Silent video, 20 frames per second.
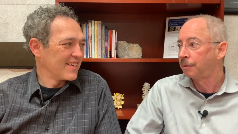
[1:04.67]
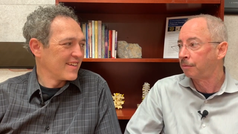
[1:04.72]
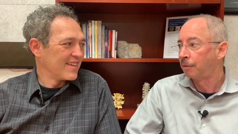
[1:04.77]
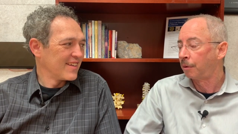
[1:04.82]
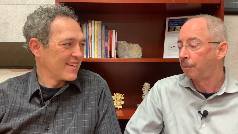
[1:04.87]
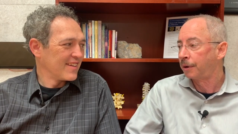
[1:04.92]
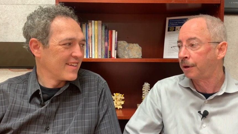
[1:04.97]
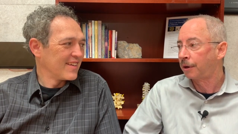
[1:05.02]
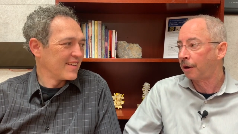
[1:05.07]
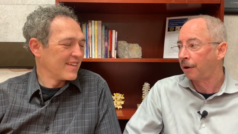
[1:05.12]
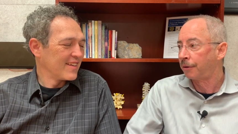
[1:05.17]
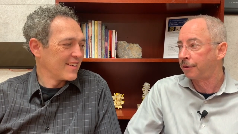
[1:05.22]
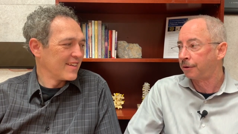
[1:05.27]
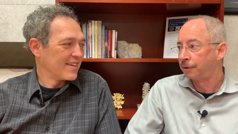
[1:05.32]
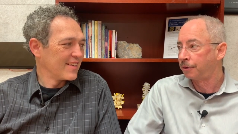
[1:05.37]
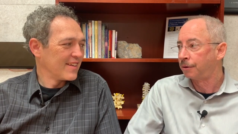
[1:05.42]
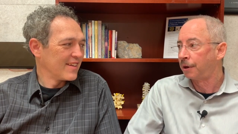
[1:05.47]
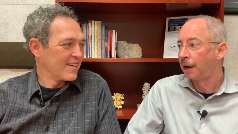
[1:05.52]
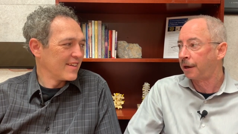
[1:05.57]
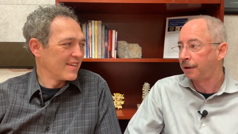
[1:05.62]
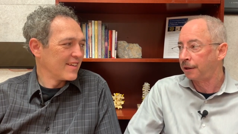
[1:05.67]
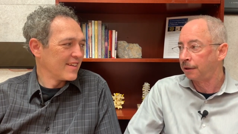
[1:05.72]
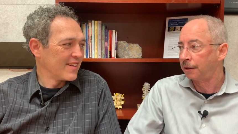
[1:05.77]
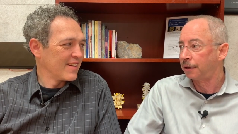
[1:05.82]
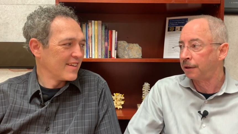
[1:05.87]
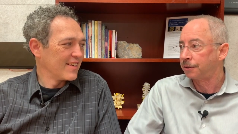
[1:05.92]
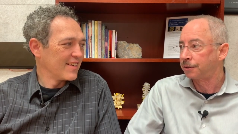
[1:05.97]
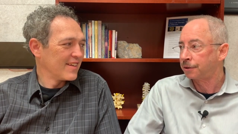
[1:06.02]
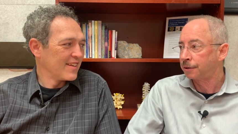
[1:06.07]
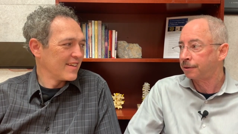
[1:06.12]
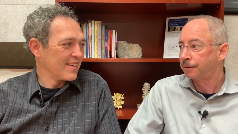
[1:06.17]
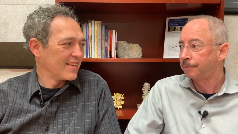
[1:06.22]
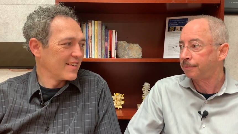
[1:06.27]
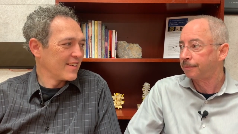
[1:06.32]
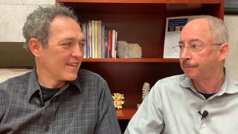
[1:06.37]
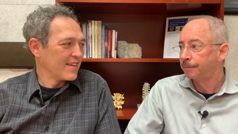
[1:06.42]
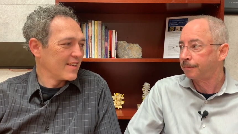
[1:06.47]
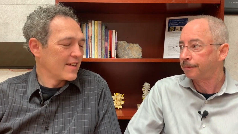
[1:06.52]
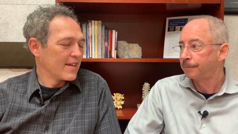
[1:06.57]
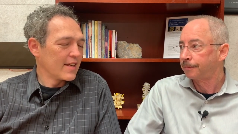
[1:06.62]
Speaker 1: what we call the Do Not Eat list.
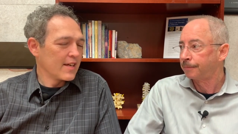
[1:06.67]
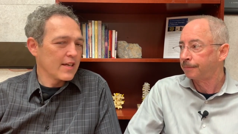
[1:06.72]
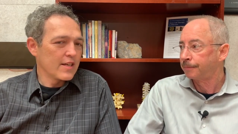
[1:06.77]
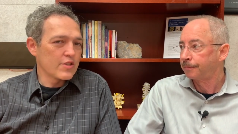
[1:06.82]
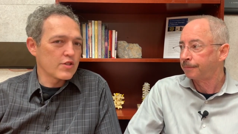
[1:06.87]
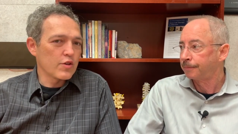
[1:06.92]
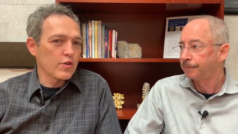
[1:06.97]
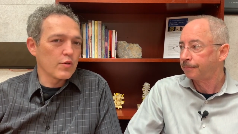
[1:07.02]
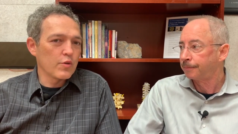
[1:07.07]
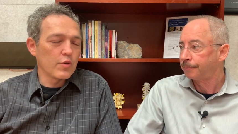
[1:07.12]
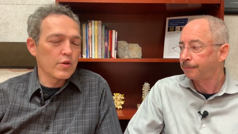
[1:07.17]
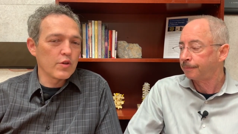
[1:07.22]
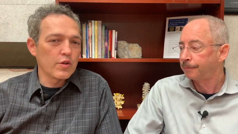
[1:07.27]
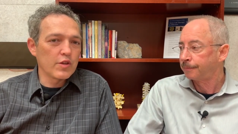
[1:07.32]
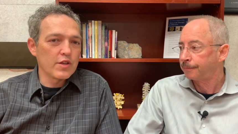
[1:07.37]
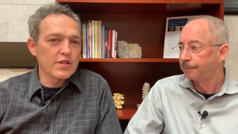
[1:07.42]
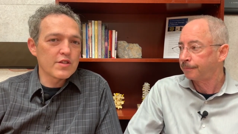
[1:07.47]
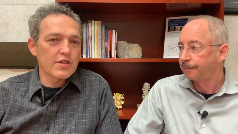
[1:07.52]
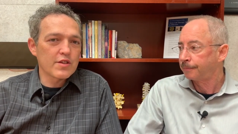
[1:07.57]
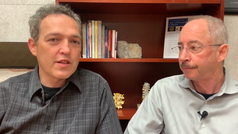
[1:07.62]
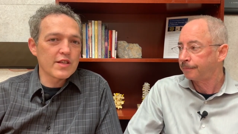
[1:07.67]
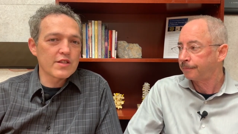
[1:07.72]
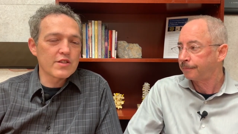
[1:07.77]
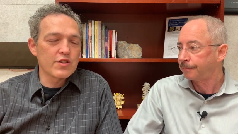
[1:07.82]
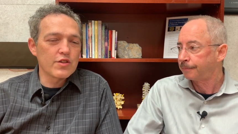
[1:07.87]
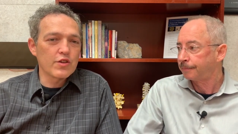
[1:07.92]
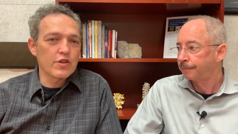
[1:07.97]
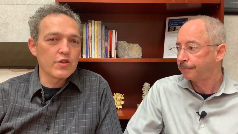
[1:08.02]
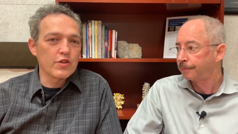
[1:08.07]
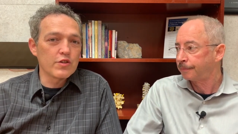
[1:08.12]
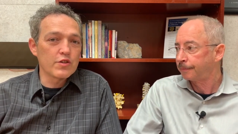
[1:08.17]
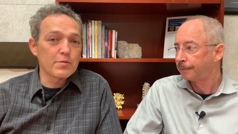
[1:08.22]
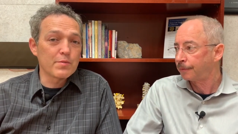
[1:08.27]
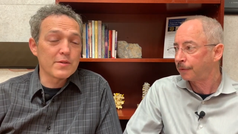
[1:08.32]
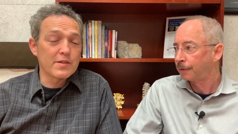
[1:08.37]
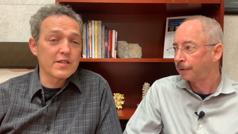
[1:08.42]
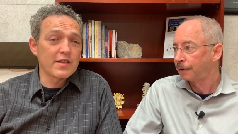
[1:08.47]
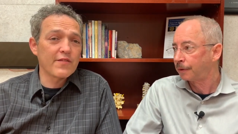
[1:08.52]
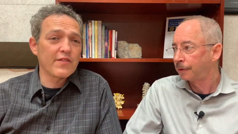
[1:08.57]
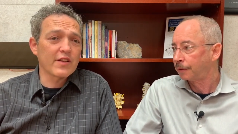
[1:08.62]
Speaker 2: And so these are things that you can do
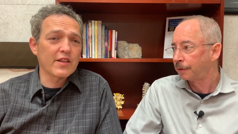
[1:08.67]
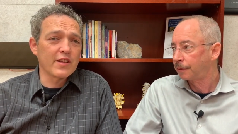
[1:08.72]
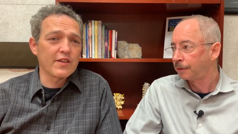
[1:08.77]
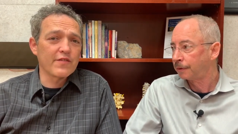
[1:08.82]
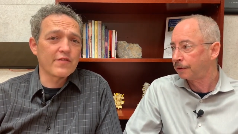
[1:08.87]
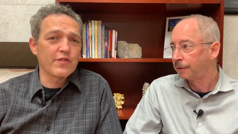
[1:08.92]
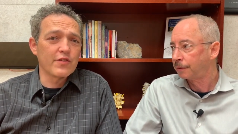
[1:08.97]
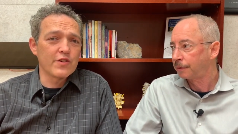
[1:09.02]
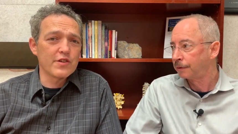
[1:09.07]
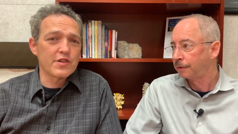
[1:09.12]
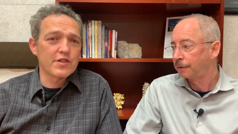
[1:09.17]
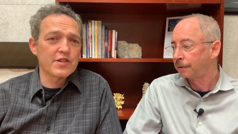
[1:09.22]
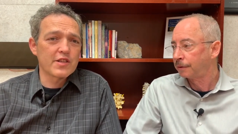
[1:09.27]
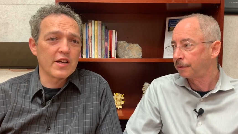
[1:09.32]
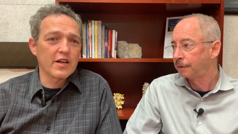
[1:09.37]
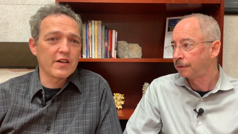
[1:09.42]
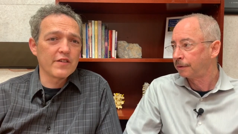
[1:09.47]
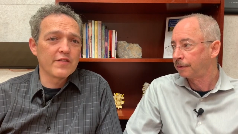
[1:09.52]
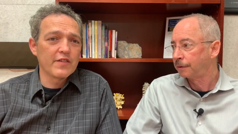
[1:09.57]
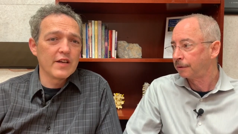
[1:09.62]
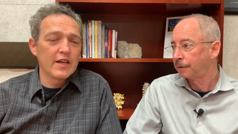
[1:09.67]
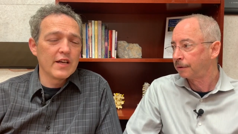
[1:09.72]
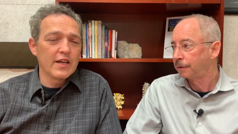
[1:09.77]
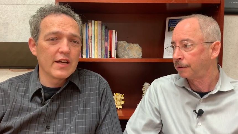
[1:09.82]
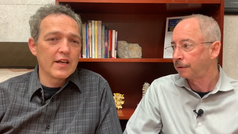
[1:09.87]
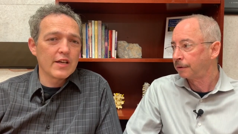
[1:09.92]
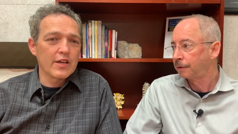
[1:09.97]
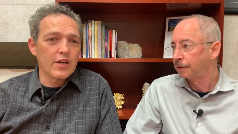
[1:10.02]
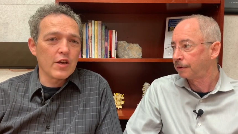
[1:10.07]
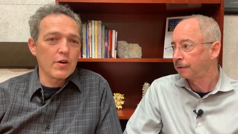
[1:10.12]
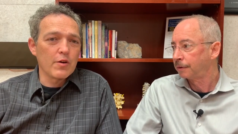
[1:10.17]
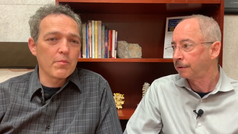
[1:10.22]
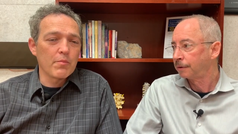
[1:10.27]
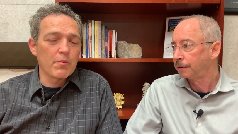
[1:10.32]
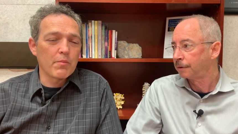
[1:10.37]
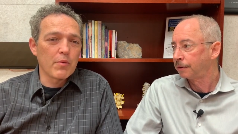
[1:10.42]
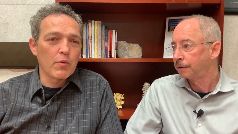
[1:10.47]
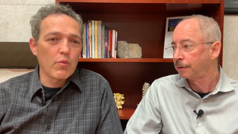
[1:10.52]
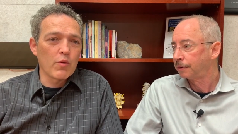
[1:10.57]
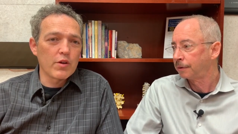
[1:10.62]
specifically for yourself, you know.
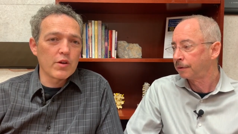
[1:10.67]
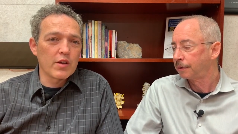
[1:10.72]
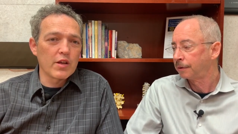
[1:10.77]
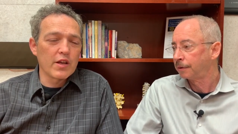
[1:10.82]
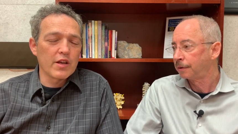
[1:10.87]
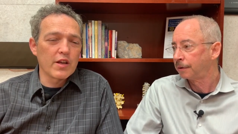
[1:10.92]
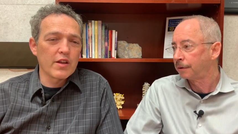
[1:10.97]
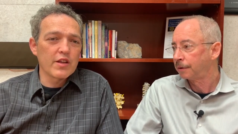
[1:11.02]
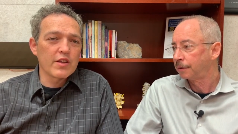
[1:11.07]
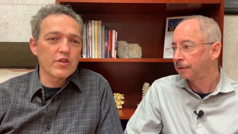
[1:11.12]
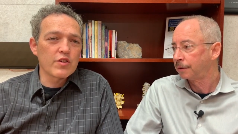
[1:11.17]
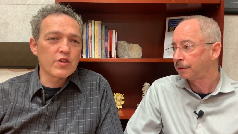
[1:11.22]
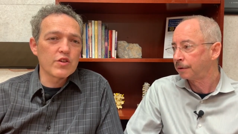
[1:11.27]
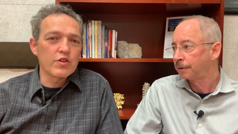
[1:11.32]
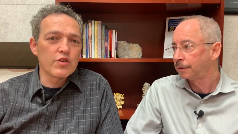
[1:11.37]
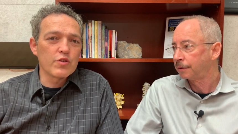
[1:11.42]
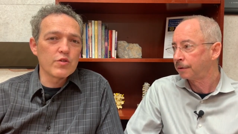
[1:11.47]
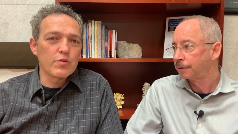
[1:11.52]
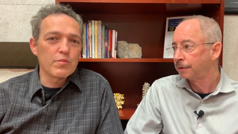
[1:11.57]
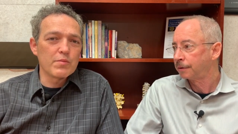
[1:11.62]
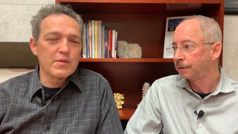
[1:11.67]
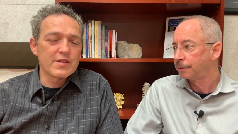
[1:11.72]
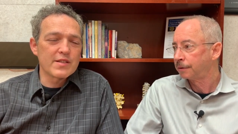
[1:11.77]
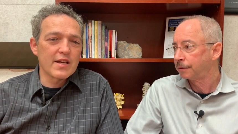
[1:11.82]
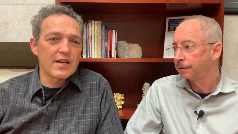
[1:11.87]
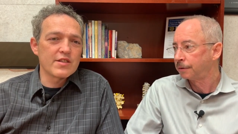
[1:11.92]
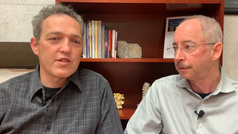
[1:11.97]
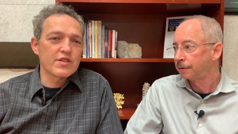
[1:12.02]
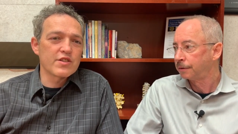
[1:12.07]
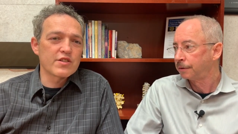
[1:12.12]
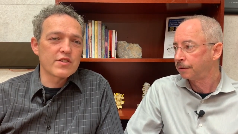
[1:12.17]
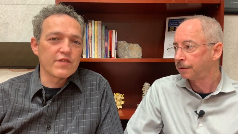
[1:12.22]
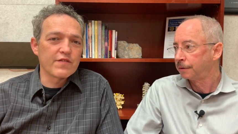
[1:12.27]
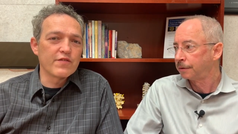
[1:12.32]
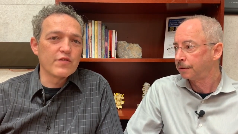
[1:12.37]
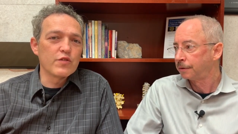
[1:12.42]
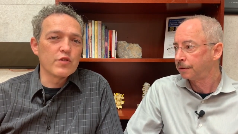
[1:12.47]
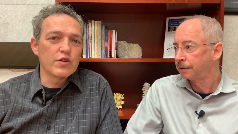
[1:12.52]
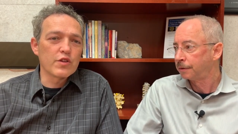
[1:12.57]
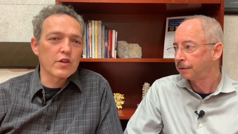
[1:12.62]
But what another thing you can do besides just the
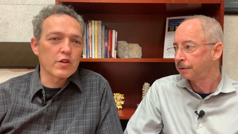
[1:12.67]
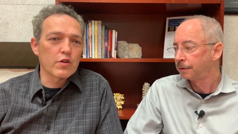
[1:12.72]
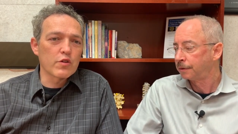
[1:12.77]
food at the